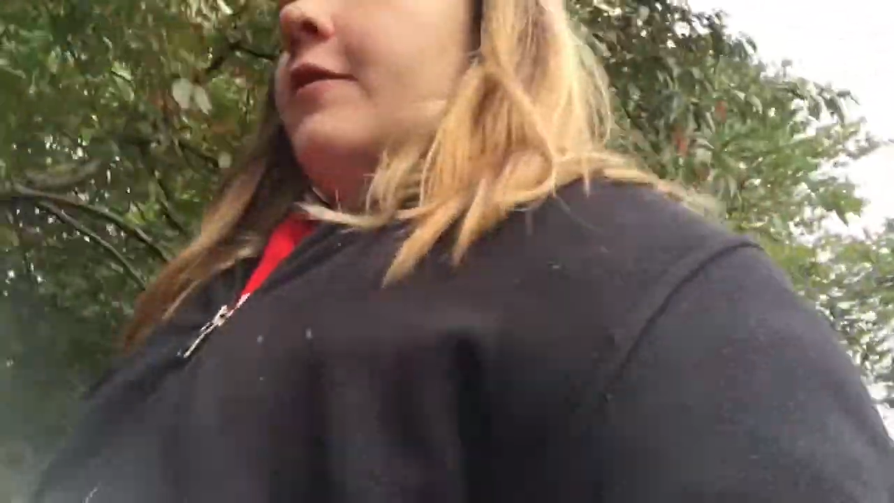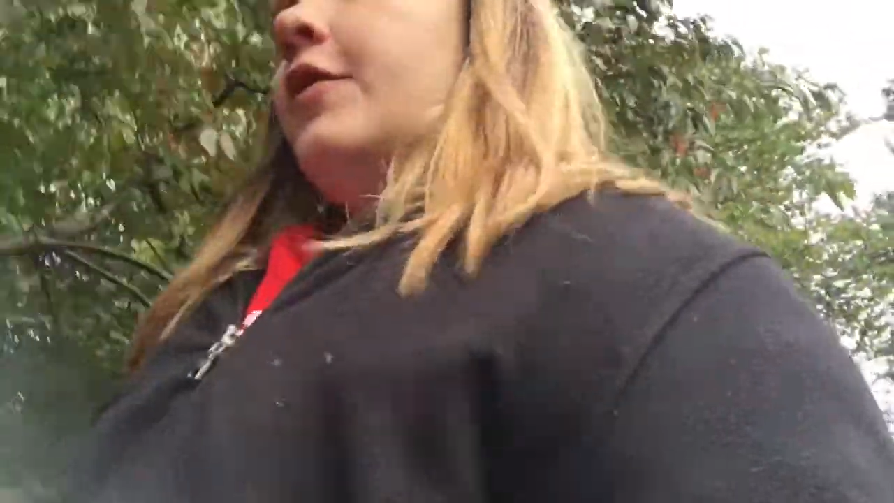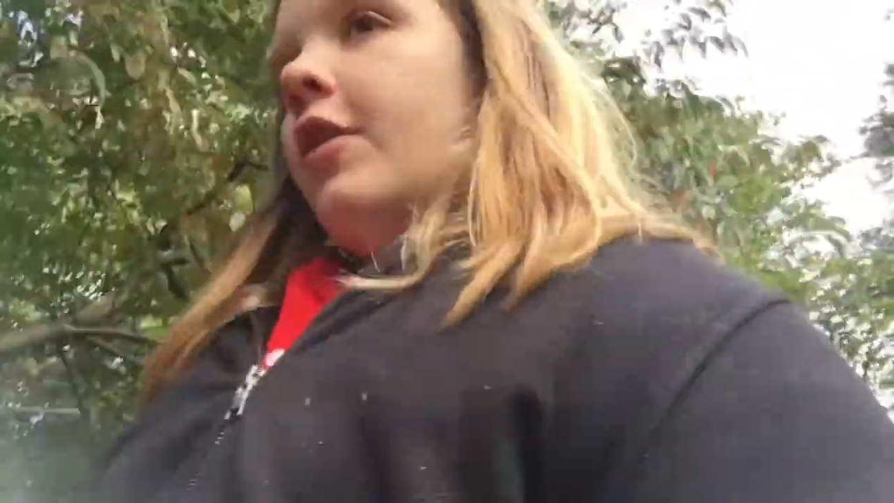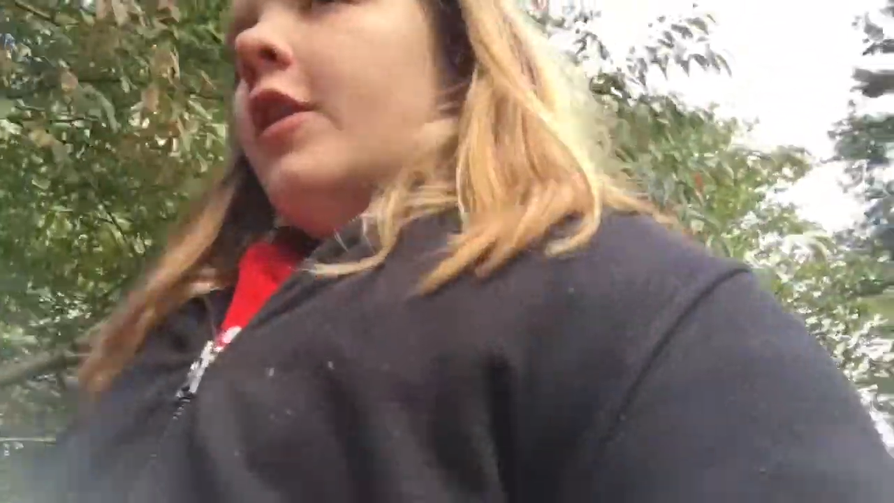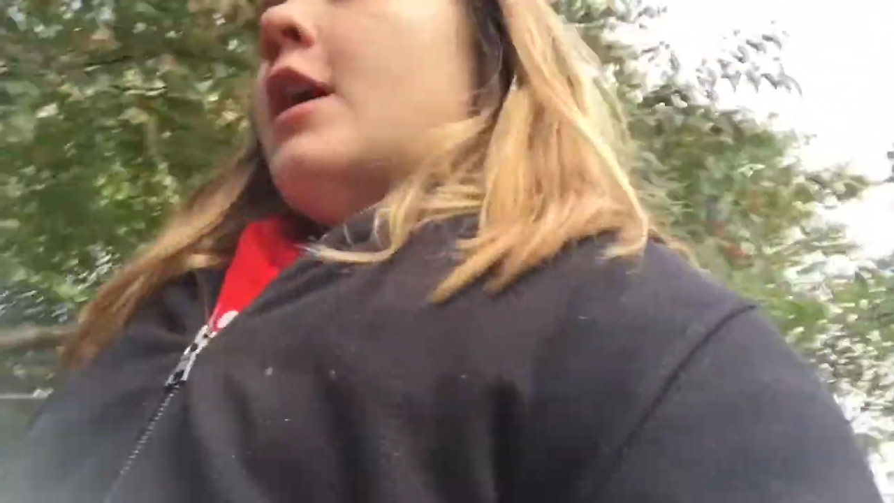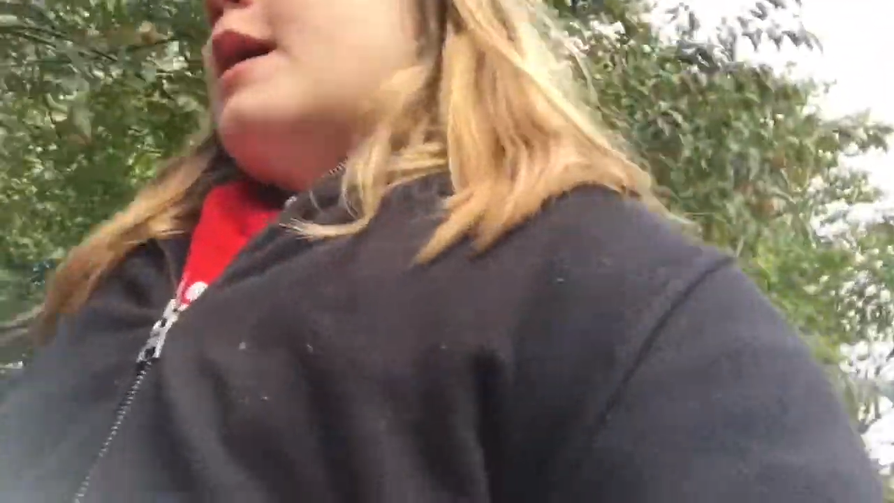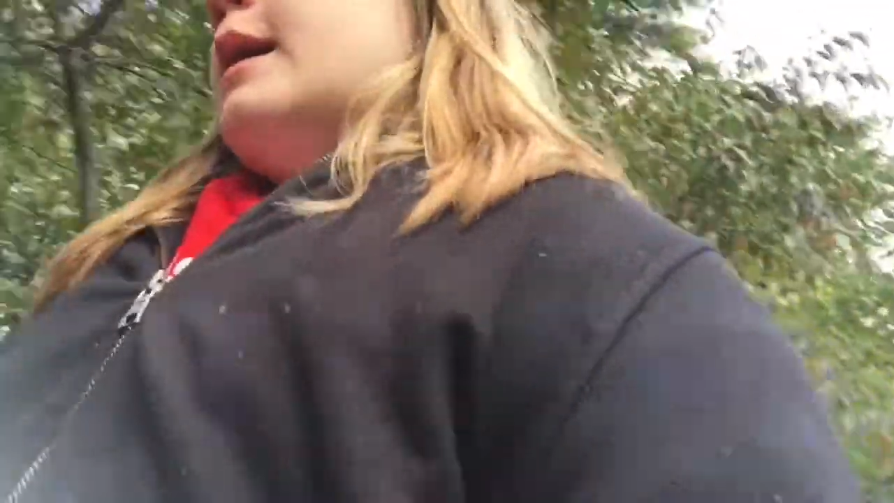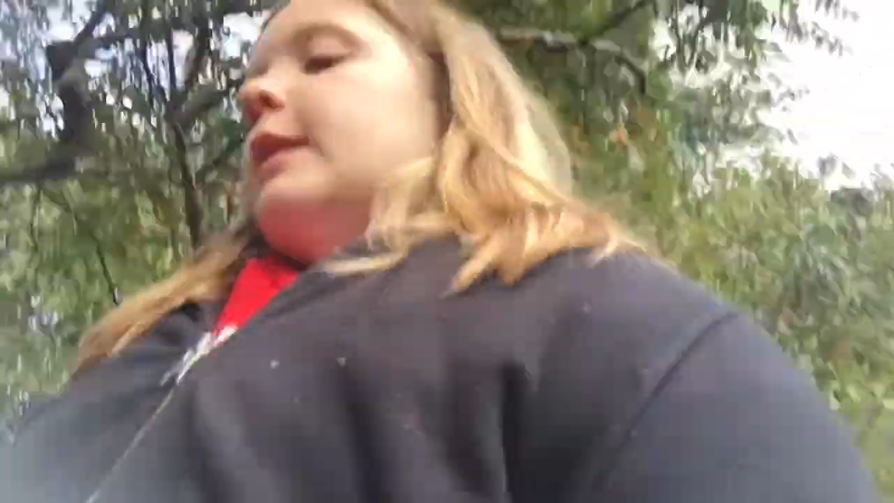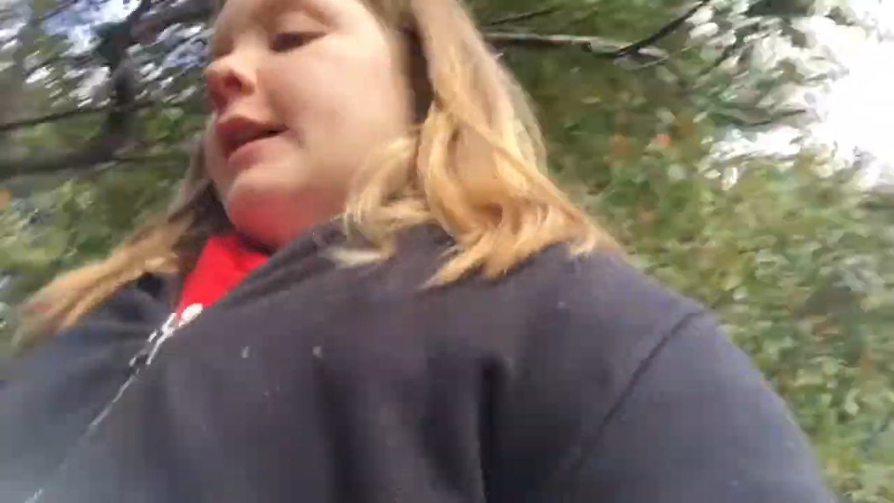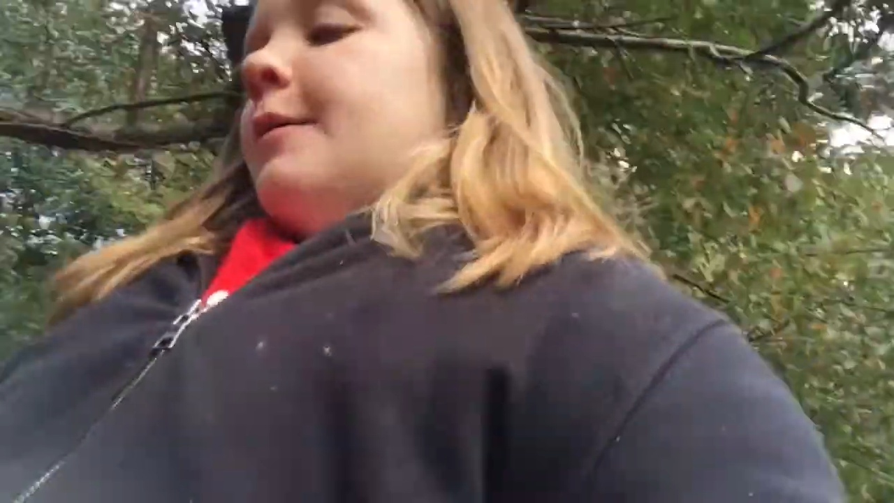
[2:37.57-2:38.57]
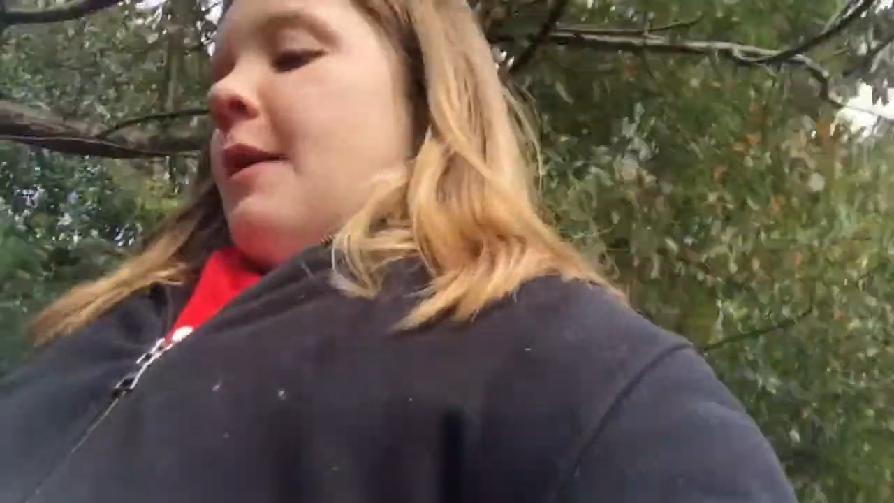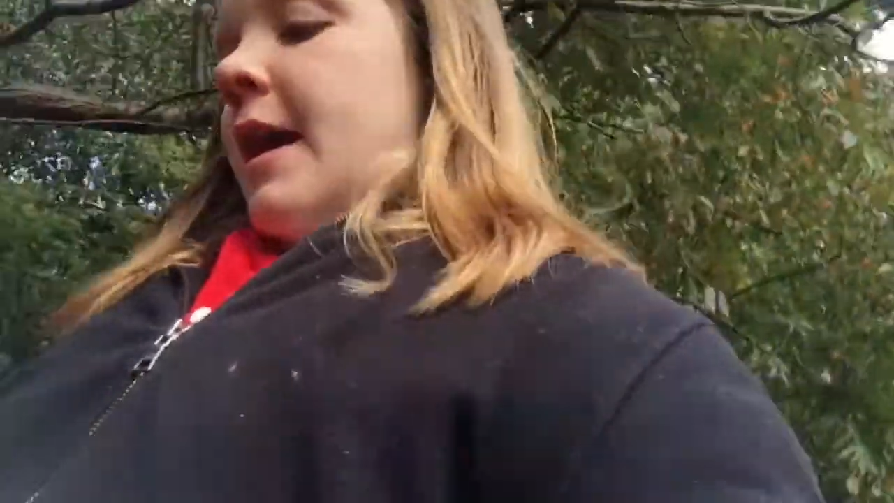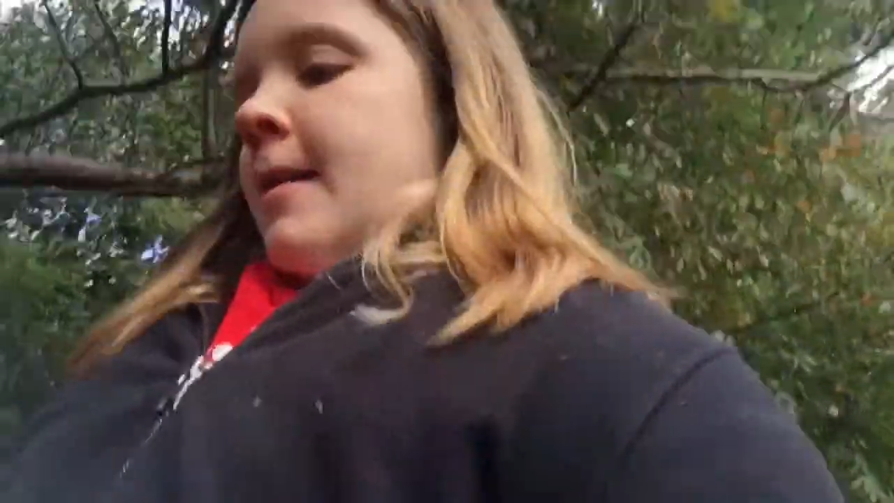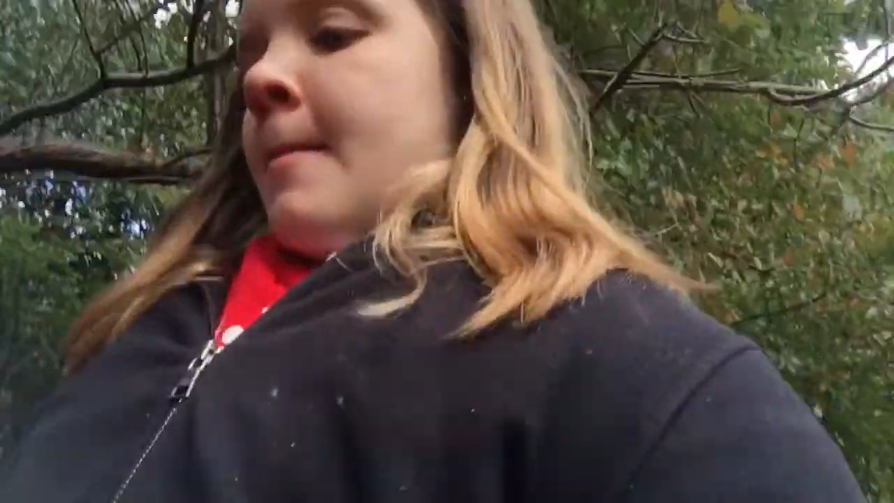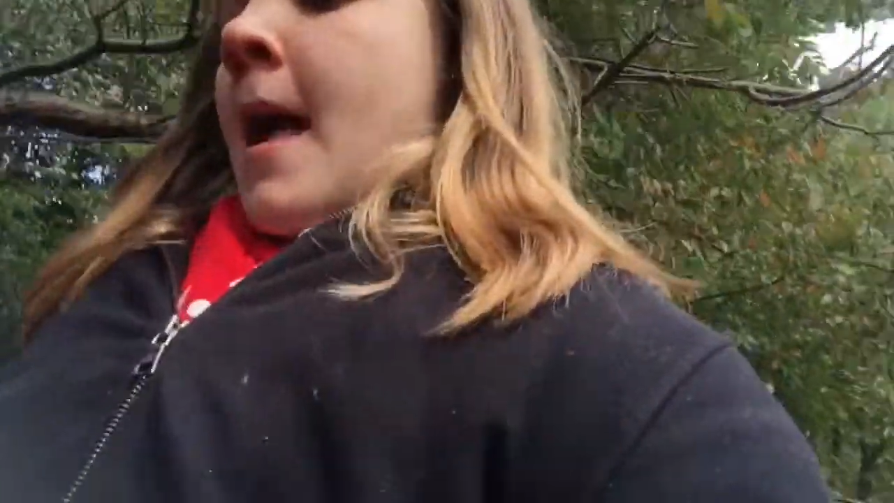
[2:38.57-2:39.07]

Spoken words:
for clickbait.